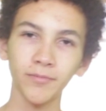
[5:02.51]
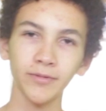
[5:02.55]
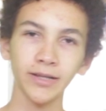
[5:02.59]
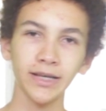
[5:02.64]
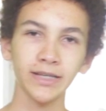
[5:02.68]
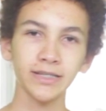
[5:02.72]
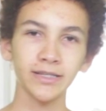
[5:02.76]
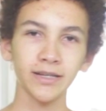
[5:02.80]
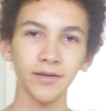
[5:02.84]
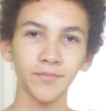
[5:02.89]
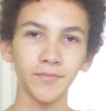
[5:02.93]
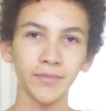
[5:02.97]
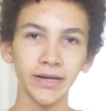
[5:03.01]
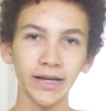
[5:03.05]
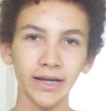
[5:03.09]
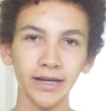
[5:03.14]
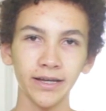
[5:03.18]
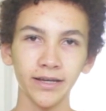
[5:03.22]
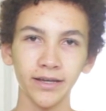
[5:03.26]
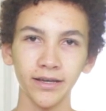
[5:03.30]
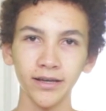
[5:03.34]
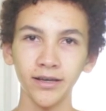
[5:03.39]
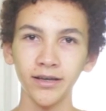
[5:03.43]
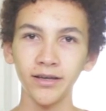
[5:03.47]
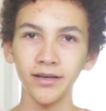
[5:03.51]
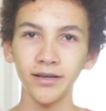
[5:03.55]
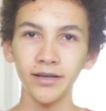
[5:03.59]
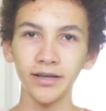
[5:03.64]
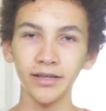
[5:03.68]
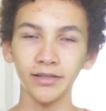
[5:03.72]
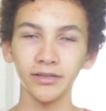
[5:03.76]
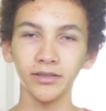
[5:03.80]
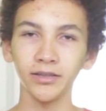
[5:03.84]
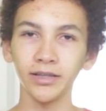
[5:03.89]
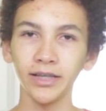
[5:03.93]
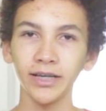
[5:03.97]
a plastic bag
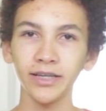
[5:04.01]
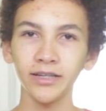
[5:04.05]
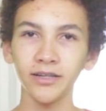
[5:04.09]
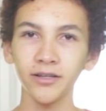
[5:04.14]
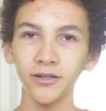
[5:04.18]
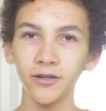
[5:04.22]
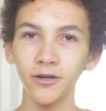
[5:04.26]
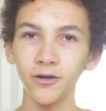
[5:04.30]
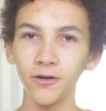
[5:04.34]
and laid it